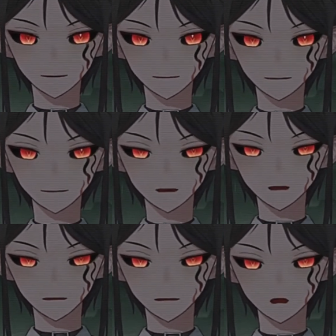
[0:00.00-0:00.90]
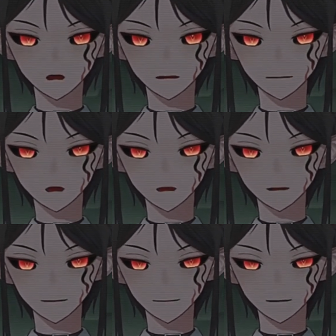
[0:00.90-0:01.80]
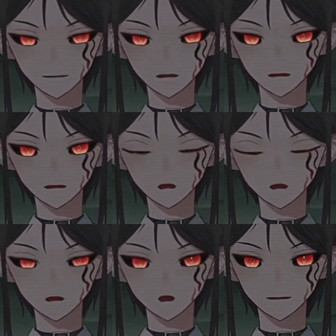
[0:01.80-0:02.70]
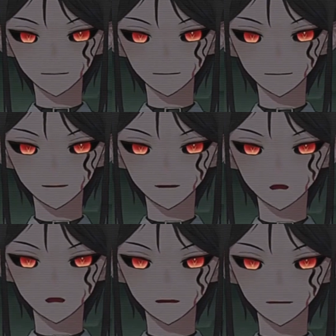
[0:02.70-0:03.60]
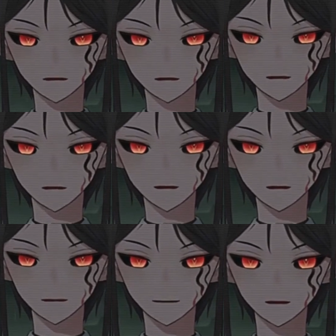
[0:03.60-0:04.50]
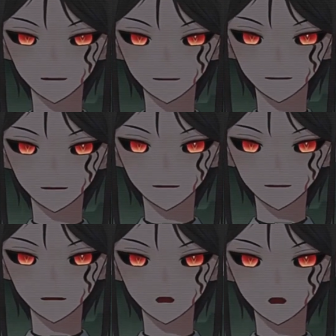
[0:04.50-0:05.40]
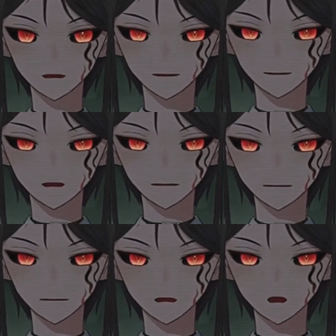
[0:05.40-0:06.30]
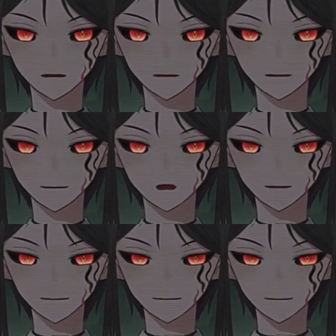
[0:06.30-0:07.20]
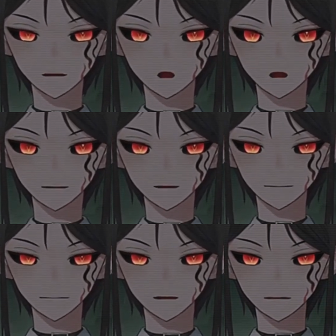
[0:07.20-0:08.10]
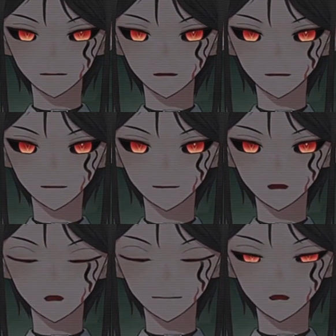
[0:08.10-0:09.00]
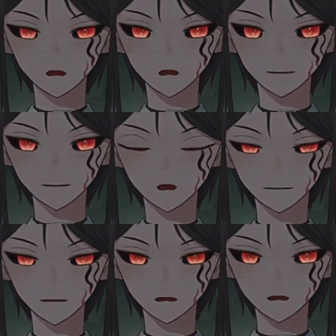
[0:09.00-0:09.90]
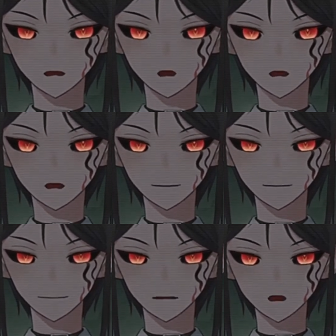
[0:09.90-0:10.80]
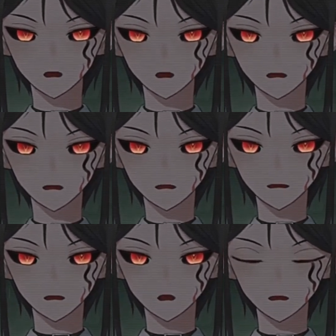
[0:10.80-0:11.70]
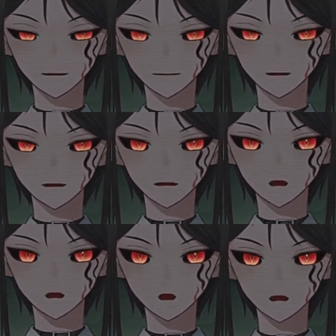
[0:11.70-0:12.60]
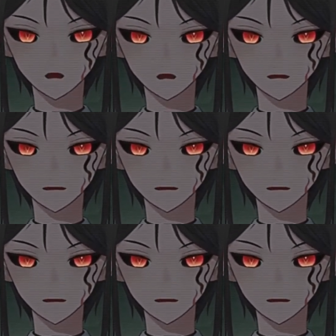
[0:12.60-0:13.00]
just daddy long legs, I thought to myself, gingerly avoiding stepping on the dozens of harvestmen which were scampering, scampering across the floor I continued onward.